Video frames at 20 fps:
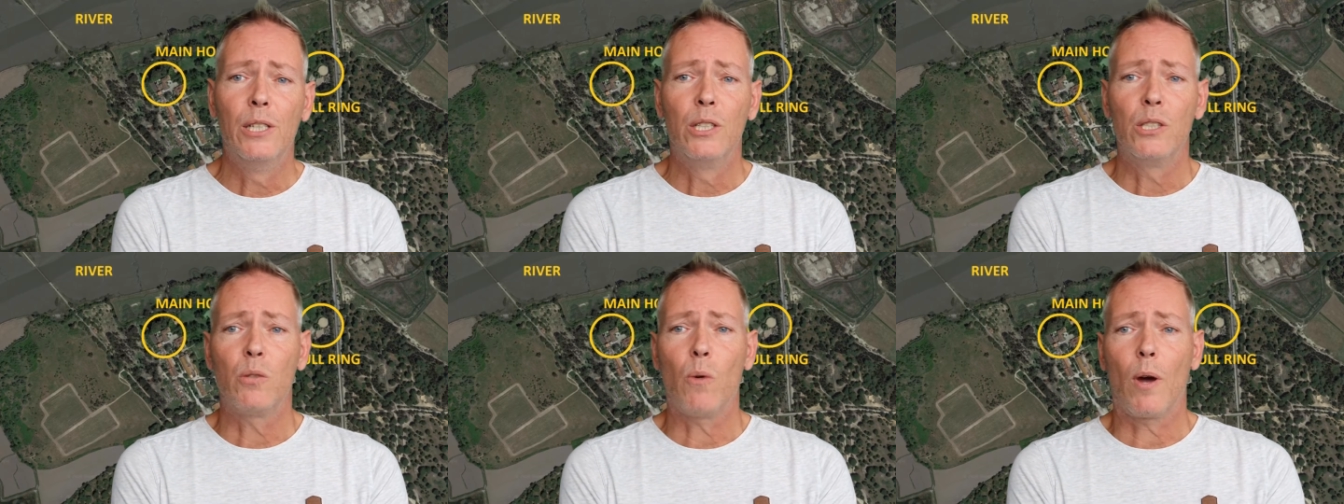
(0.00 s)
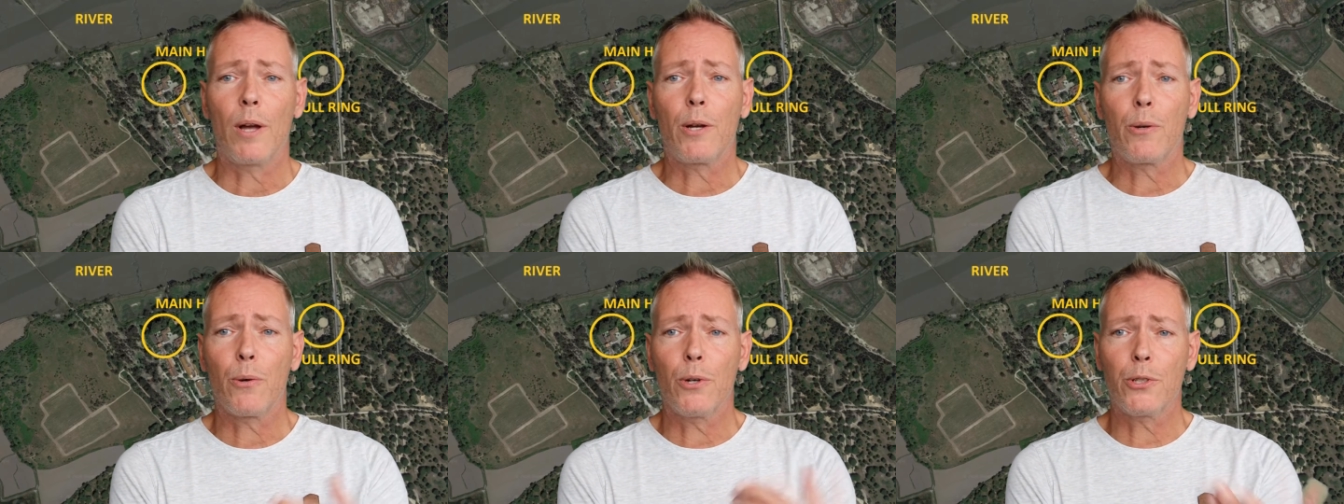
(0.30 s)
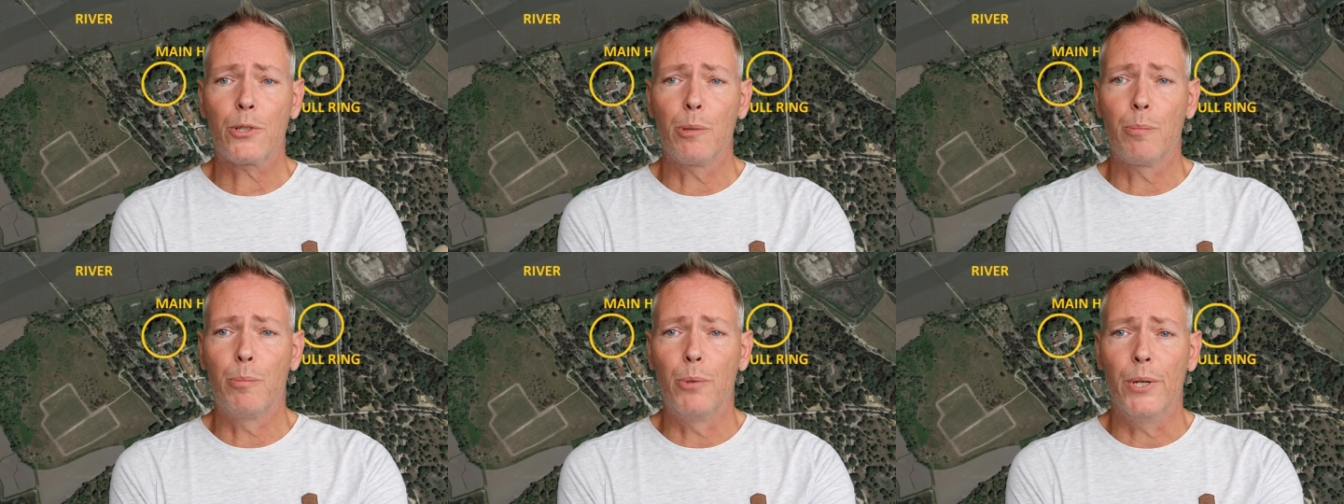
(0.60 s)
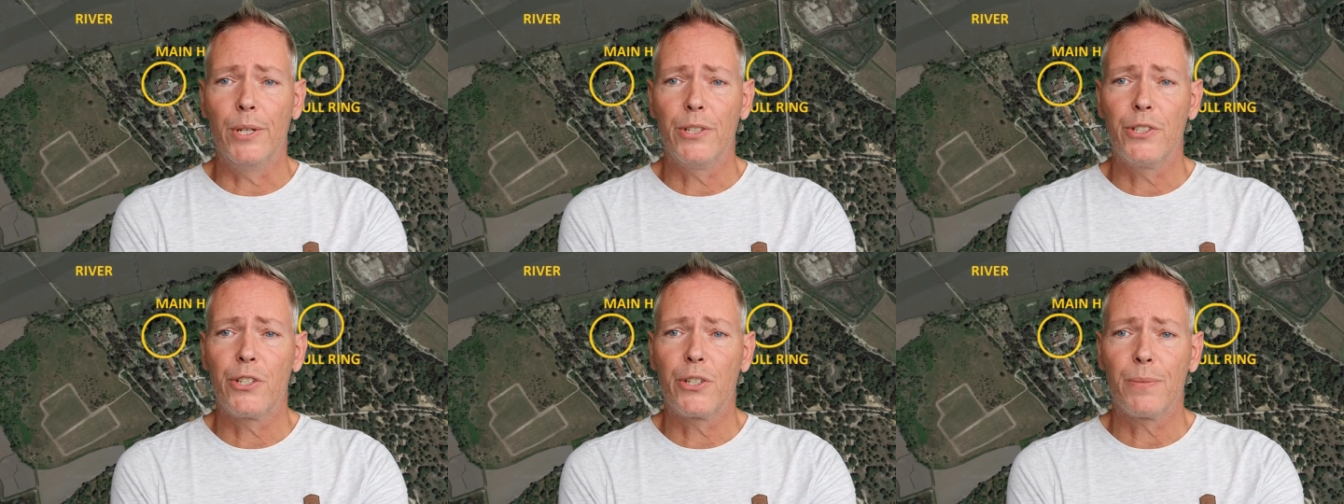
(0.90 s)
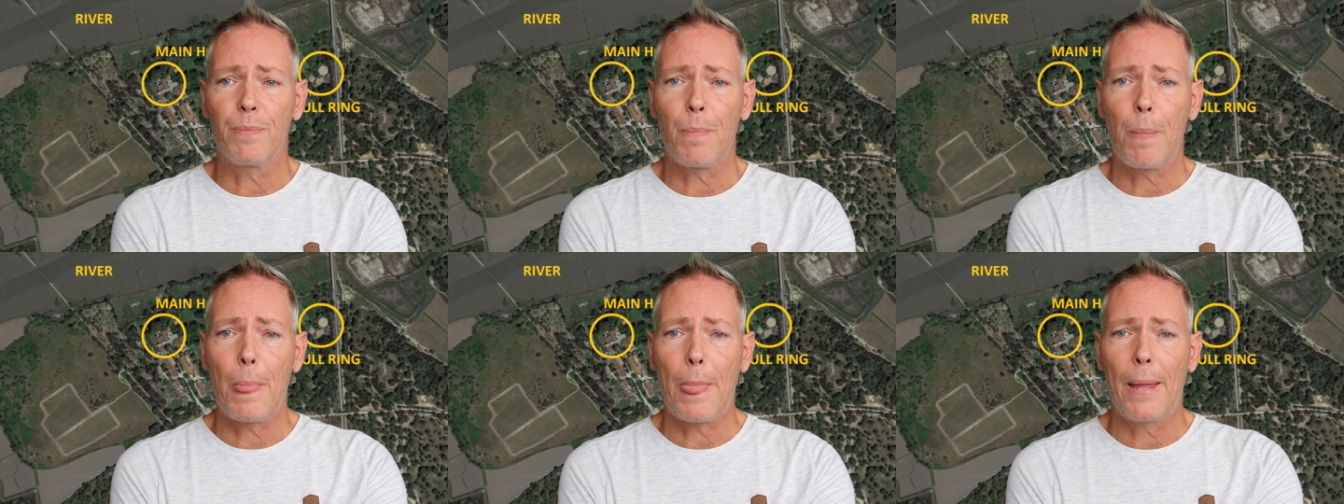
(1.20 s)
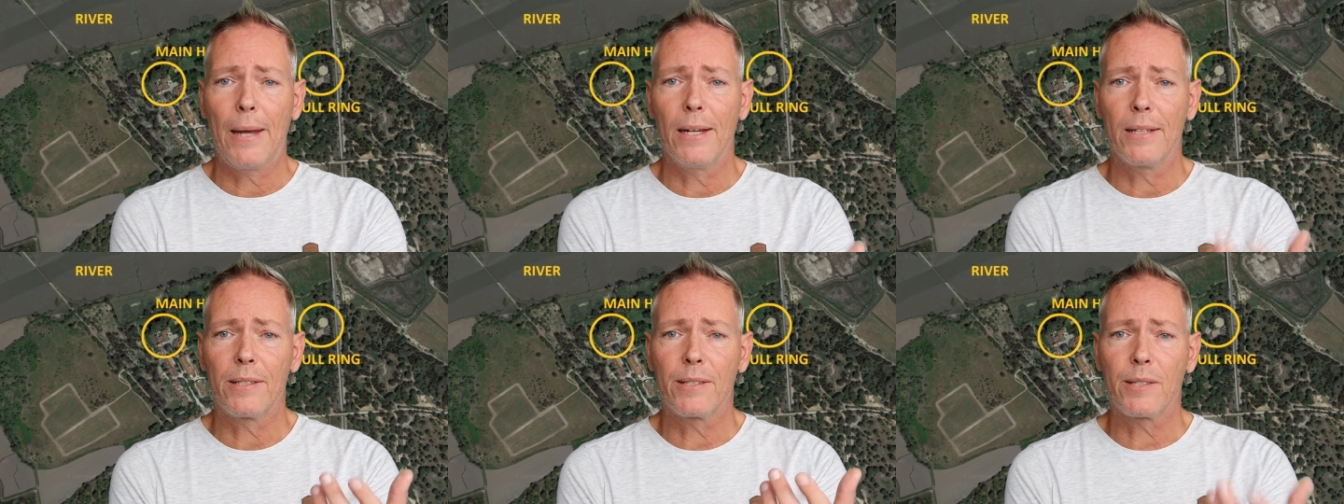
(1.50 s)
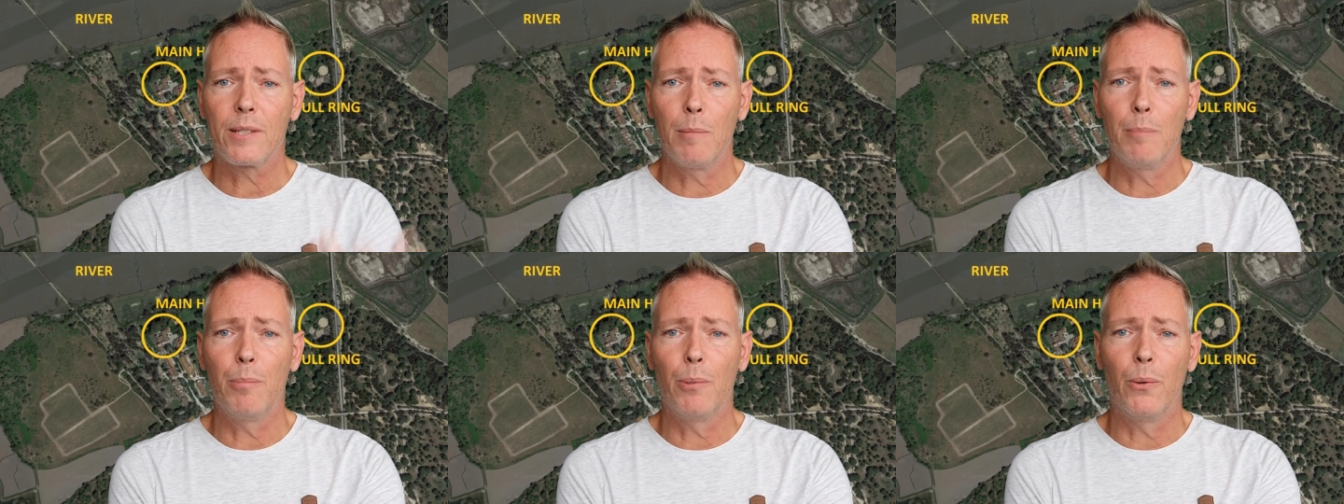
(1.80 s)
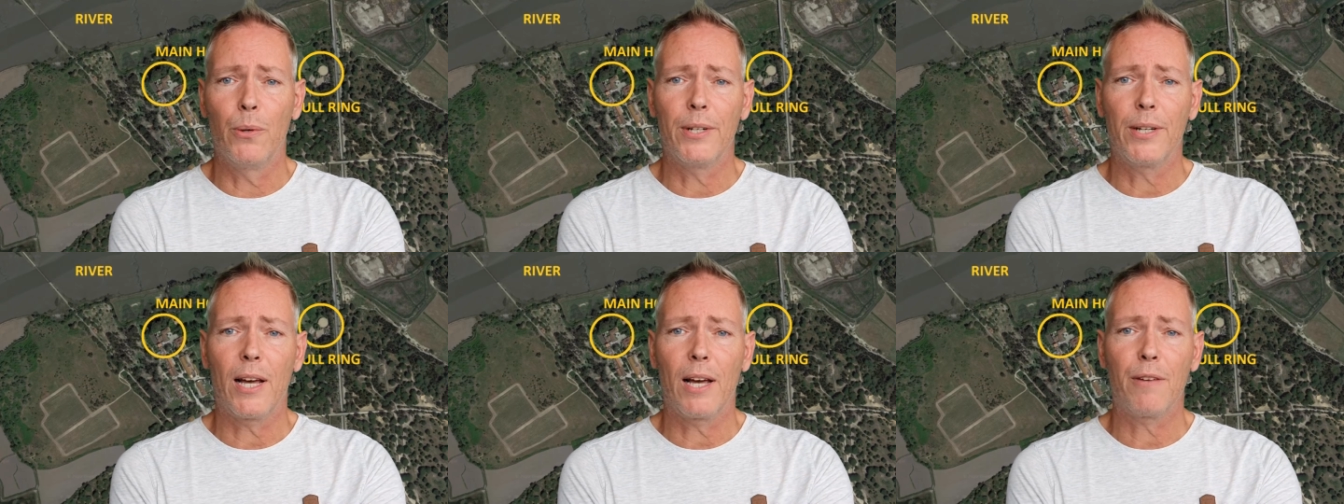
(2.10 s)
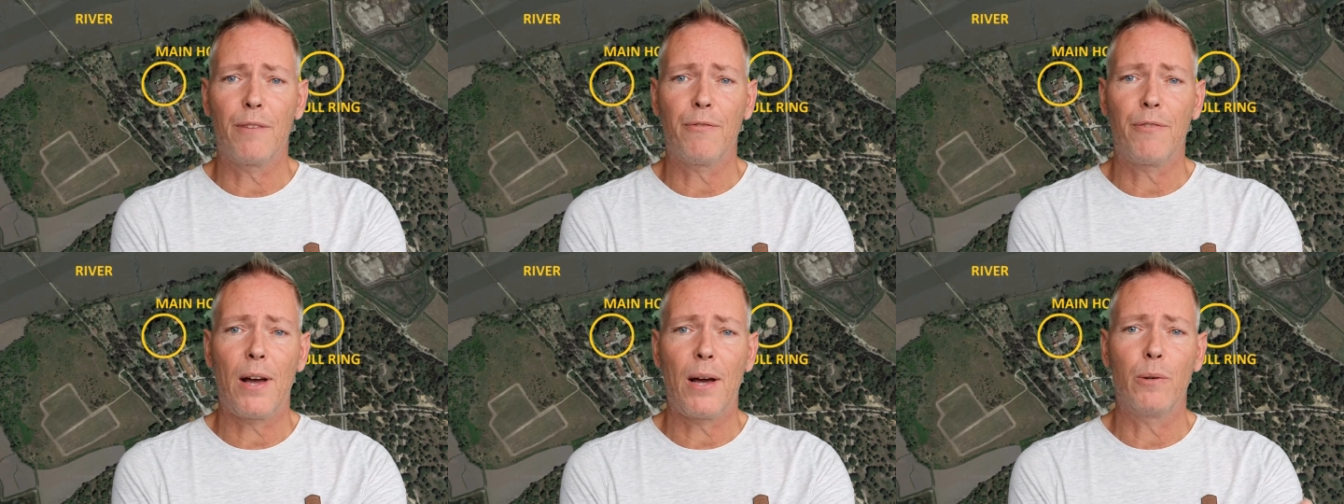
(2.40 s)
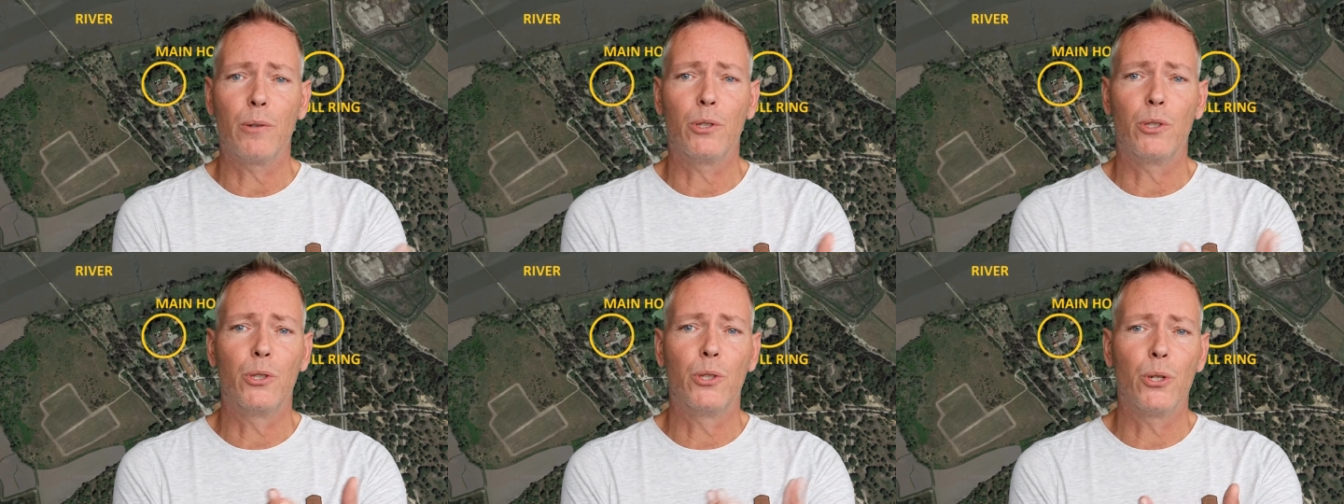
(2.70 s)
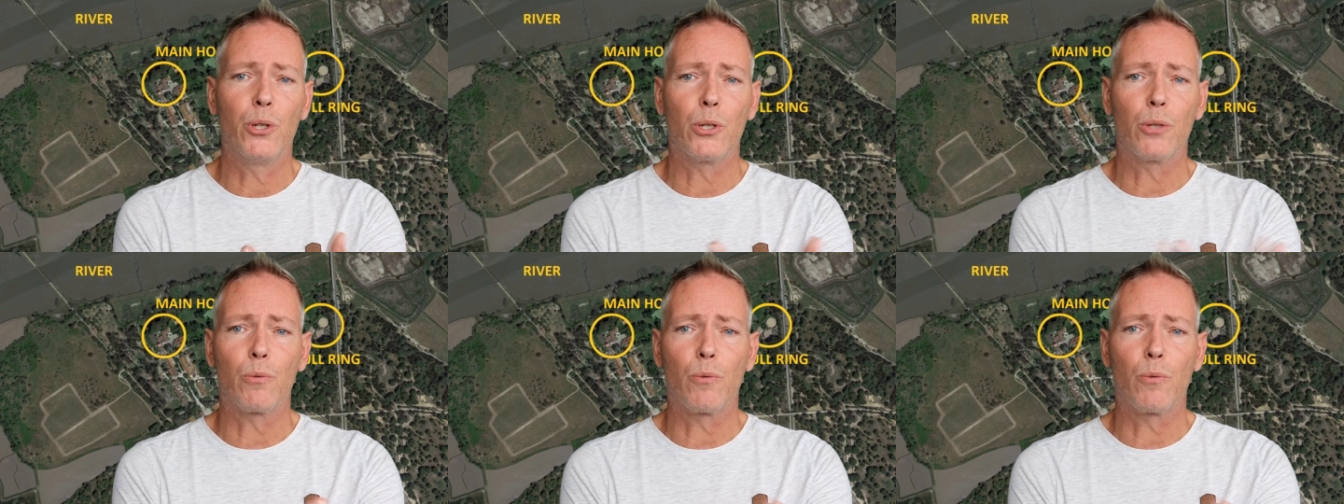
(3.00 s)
So I crossed the bridge and at some point I found a dirt